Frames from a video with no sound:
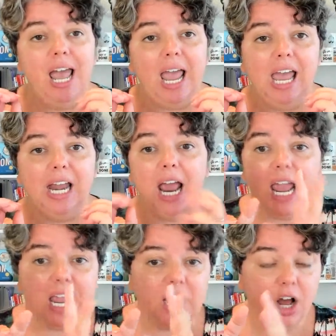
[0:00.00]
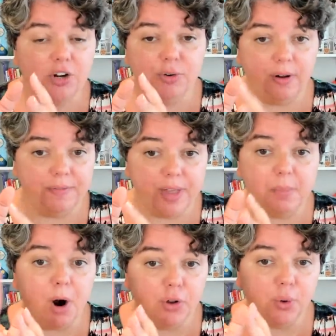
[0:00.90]
and 800 of them
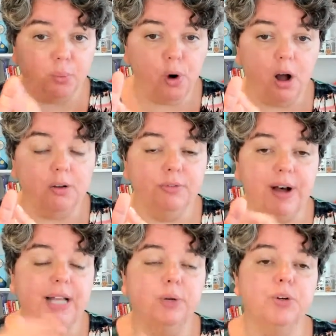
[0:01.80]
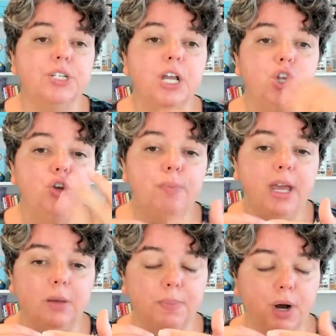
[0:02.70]
are the wrong followers, and you make
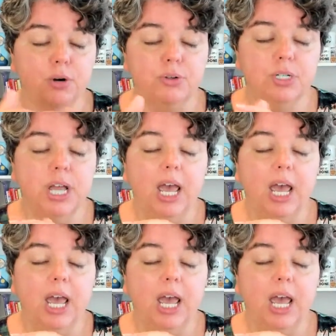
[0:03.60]
a post.